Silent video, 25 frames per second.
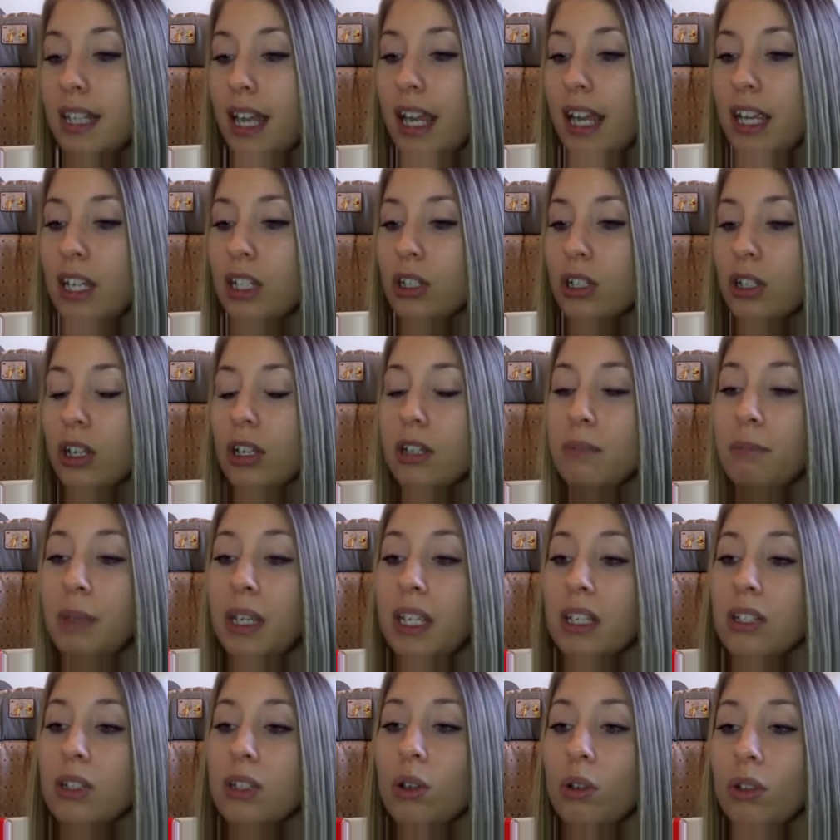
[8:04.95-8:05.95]
age
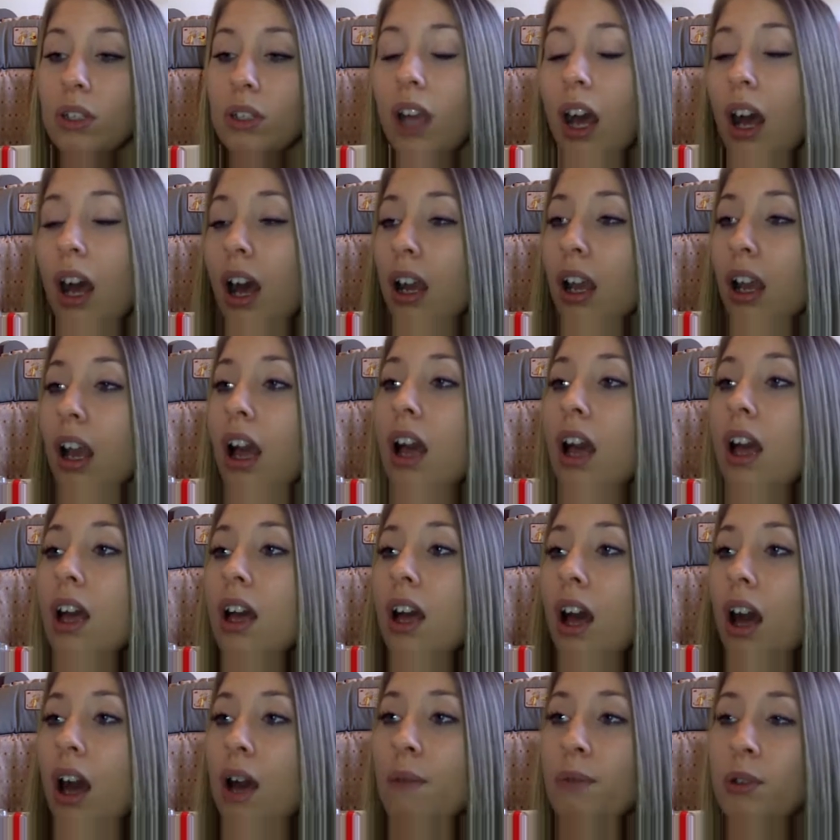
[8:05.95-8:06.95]
being so young,
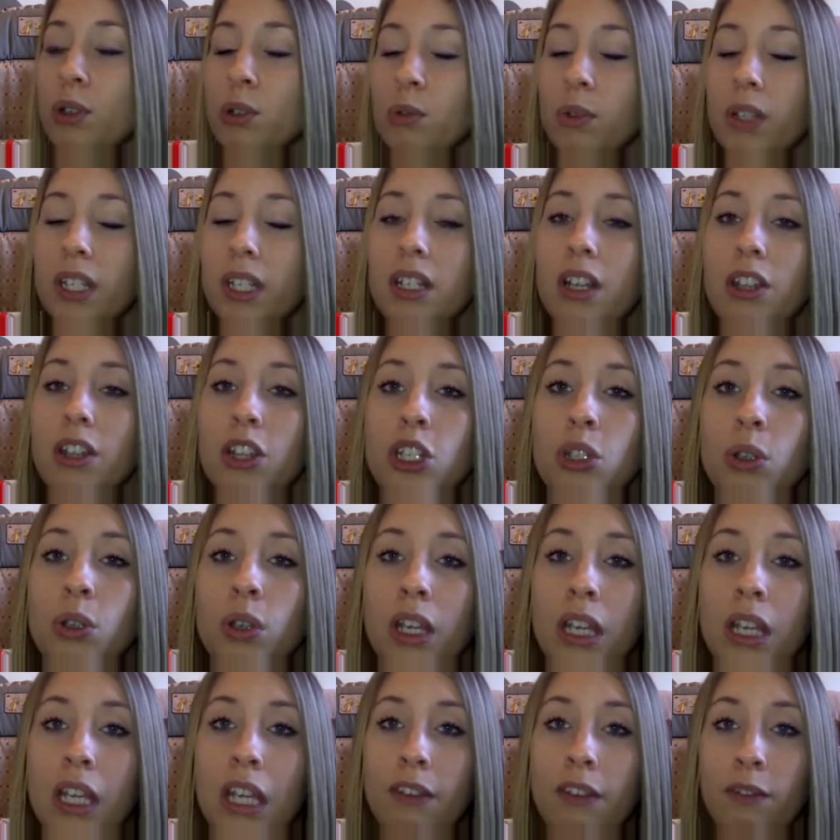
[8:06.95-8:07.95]
there's really nothing you
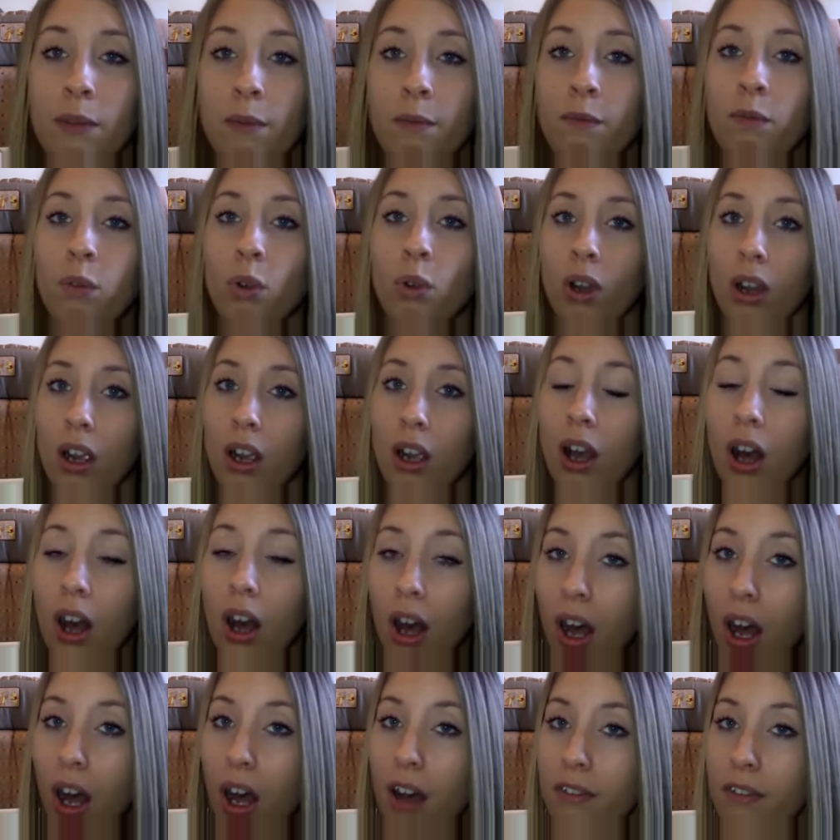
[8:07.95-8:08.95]
can give them for a
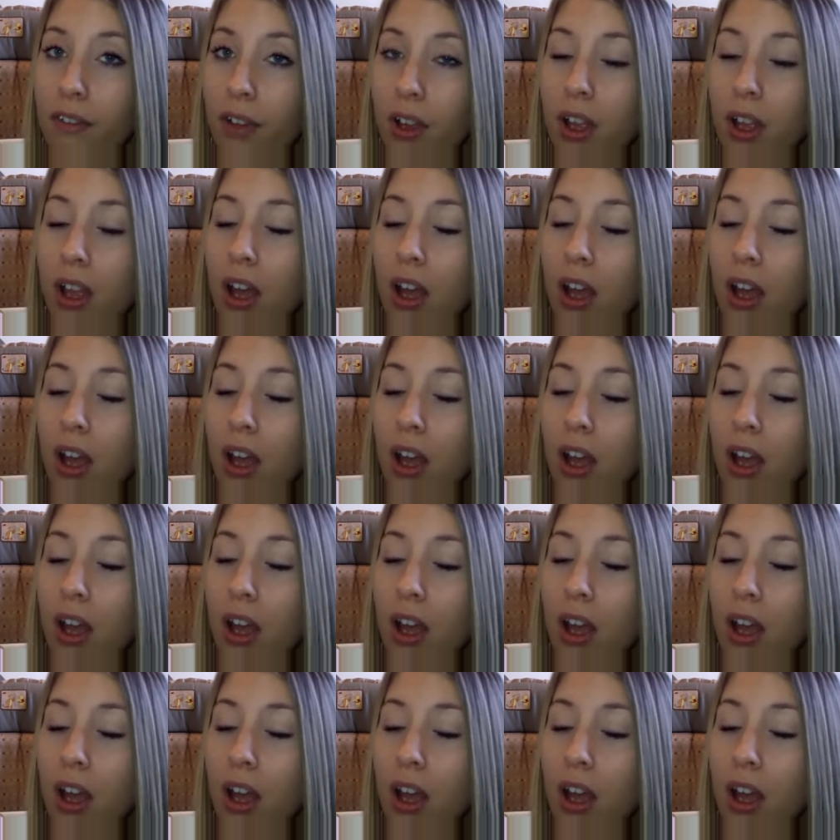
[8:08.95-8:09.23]
cough.